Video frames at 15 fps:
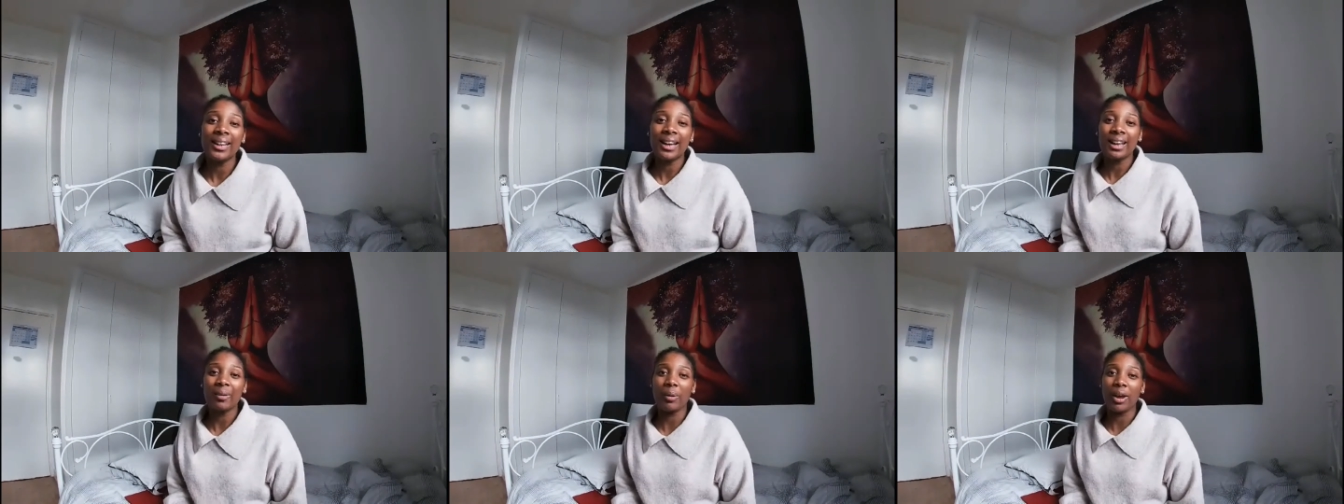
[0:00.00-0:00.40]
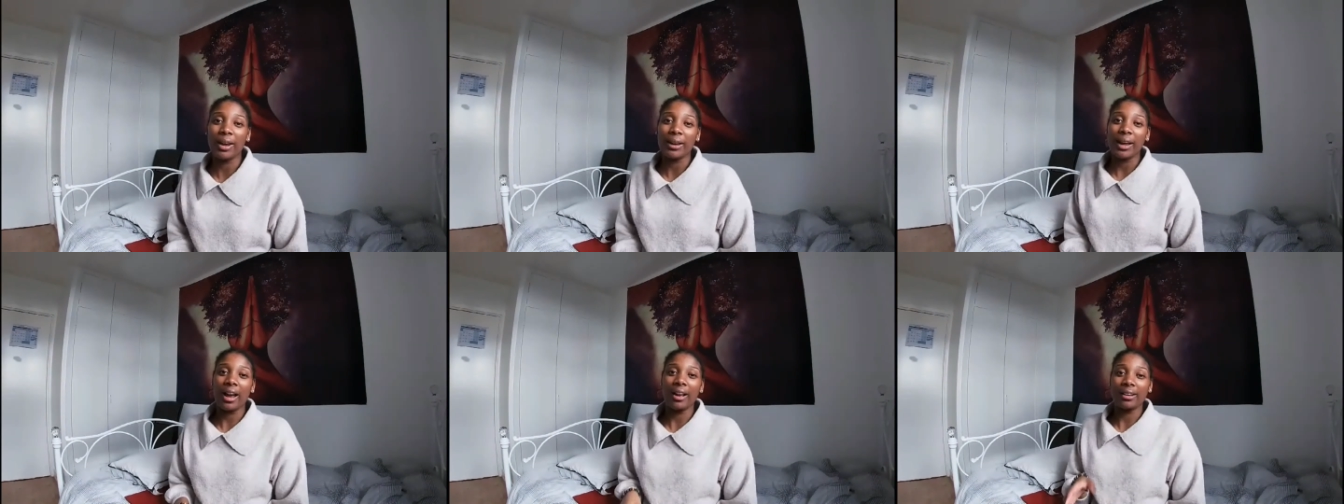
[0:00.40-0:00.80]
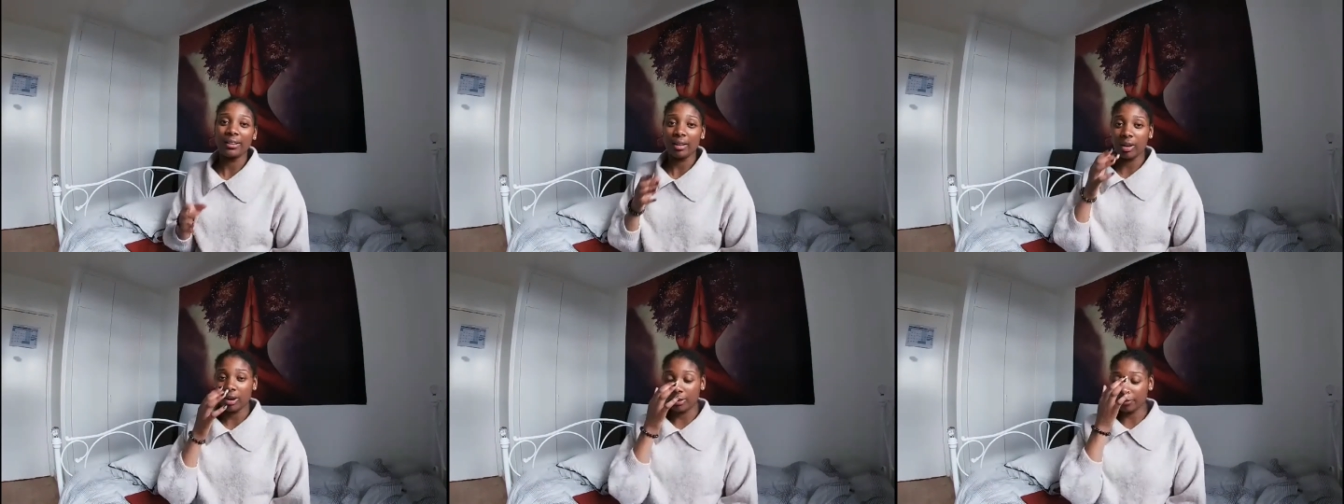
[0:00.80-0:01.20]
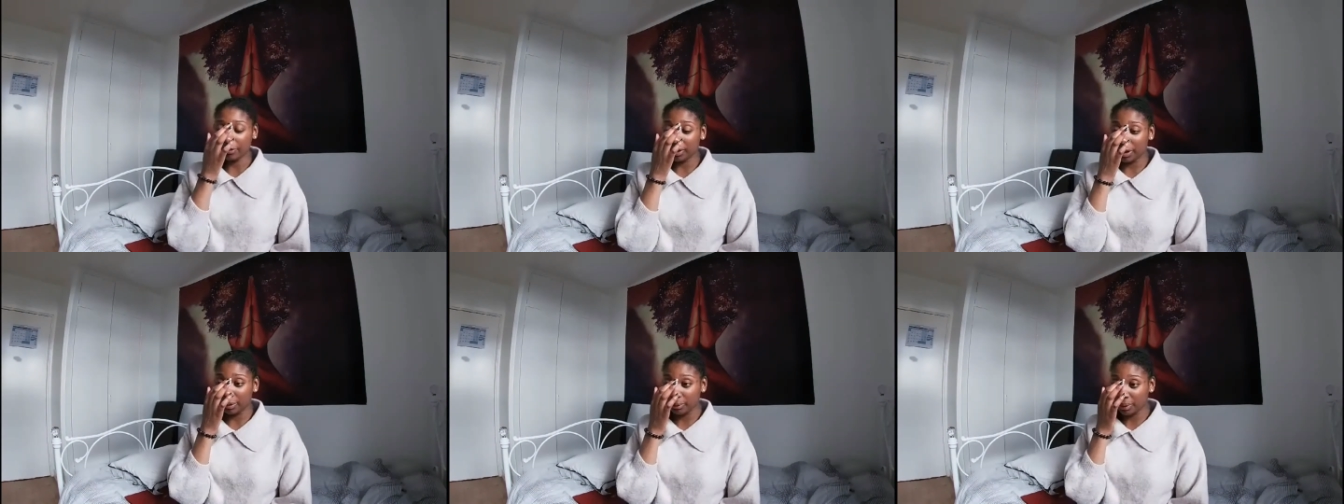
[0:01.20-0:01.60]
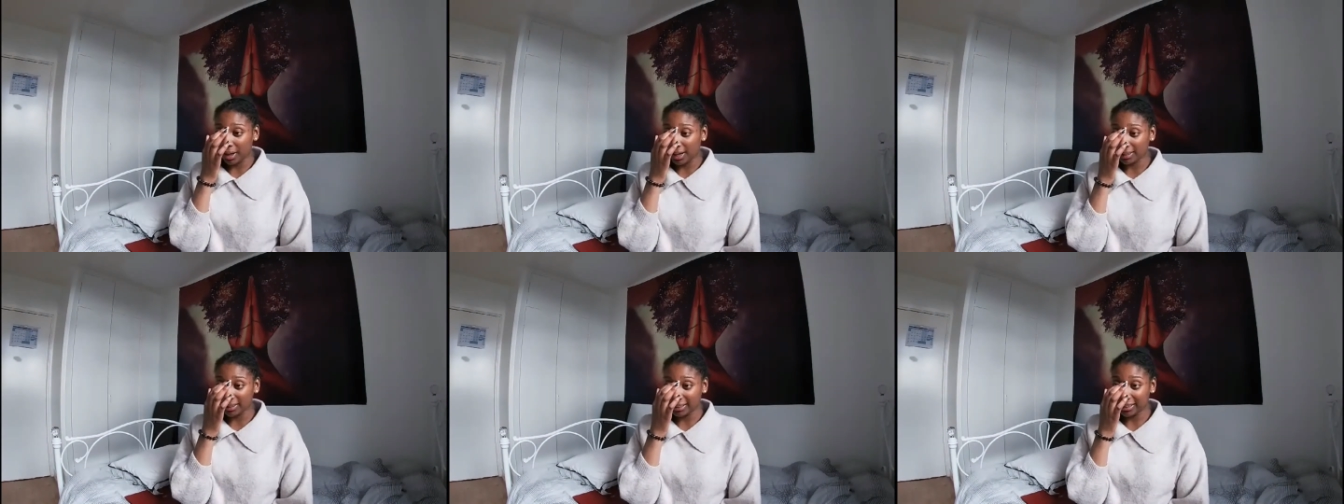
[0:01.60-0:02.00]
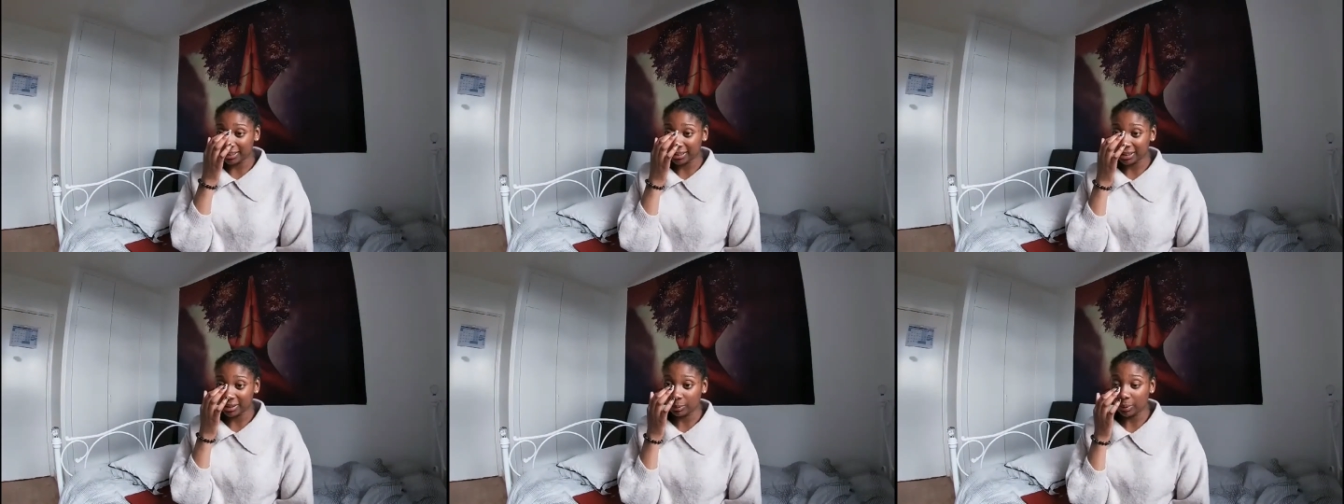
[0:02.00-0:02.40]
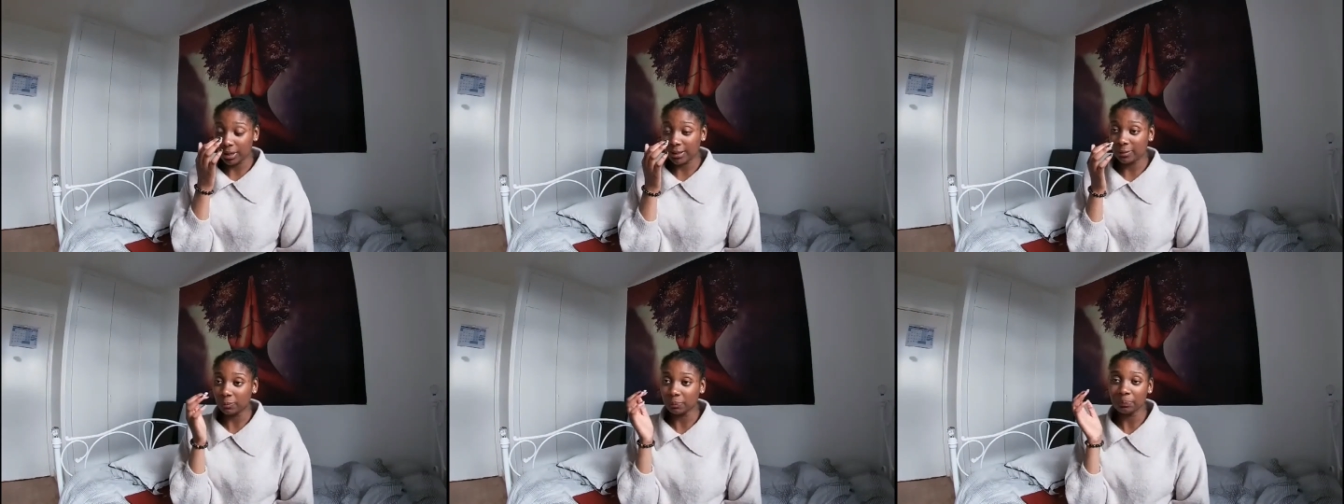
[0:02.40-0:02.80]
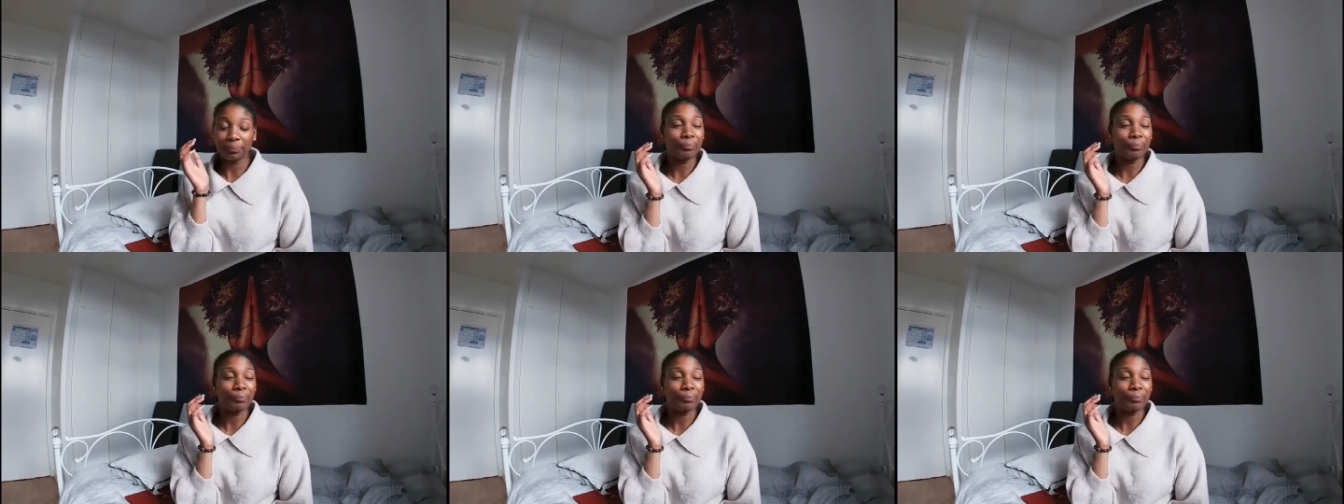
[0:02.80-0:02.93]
Anyway, I've got a few ideas as well